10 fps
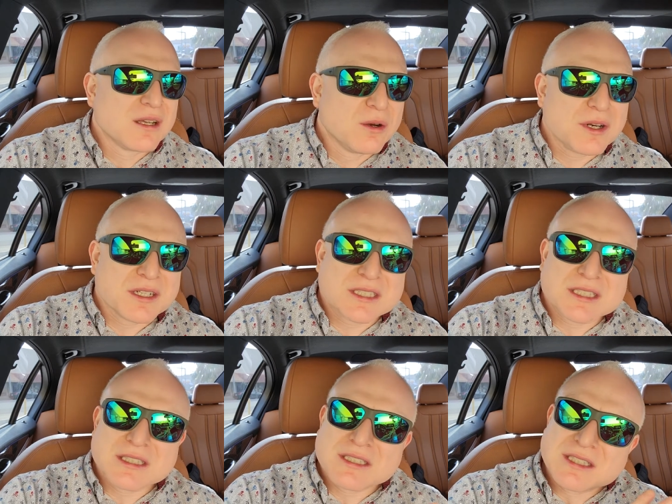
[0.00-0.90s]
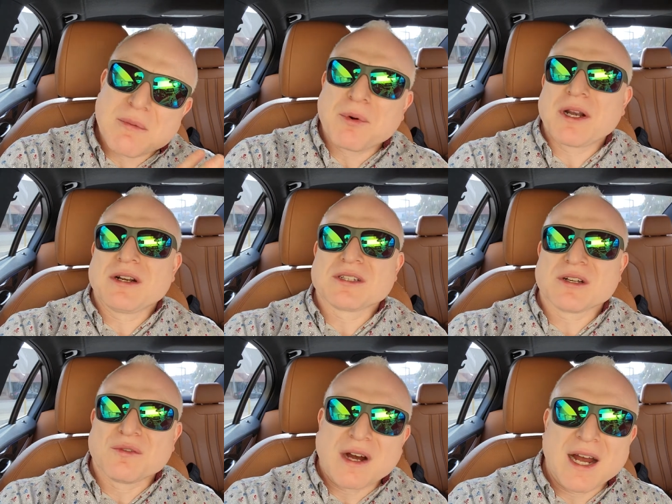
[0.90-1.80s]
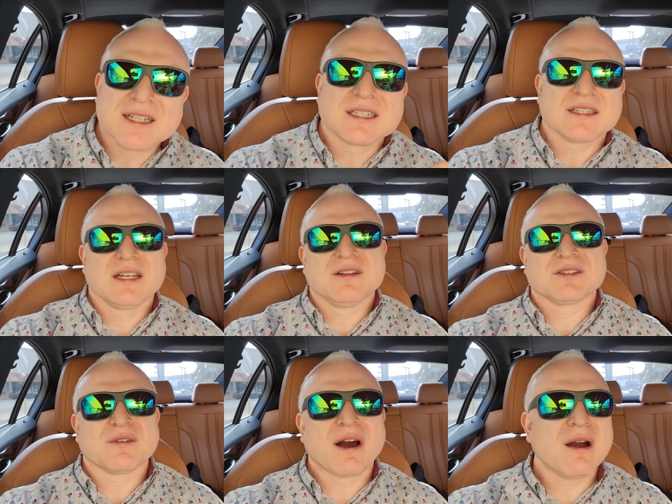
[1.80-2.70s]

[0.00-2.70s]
go separate yourself, isolate yourself.